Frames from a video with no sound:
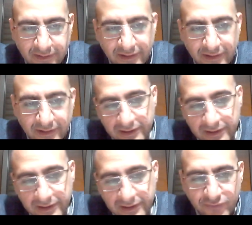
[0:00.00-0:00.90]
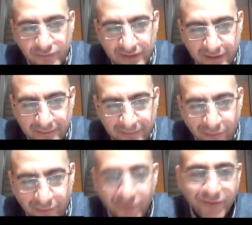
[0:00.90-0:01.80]
East Jerusalem,
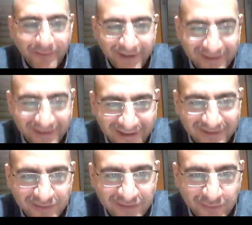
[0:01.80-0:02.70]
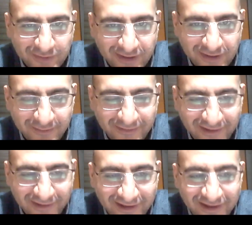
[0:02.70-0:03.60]
occupied East Jerusalem.
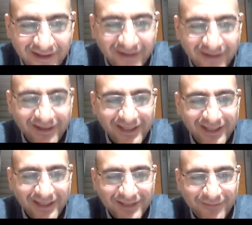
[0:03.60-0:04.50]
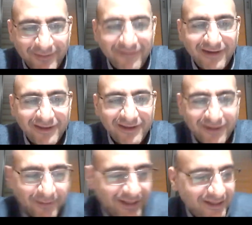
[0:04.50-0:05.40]
Greetings from a very
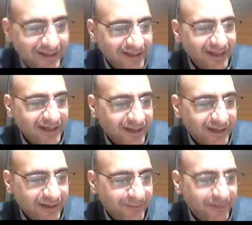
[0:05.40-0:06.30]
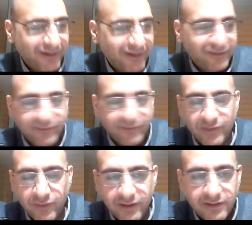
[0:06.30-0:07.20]
troubled part of the
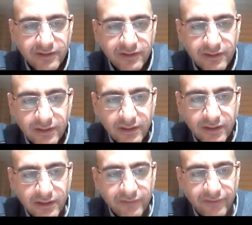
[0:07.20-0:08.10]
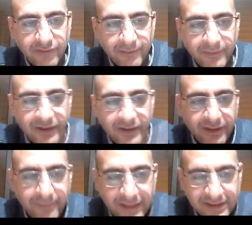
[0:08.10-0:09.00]
world, from
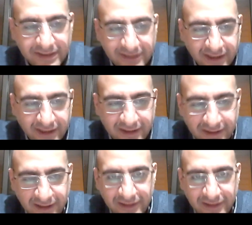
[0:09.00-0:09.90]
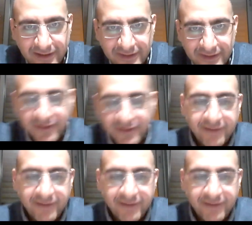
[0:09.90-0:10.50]
Palestine and Israel.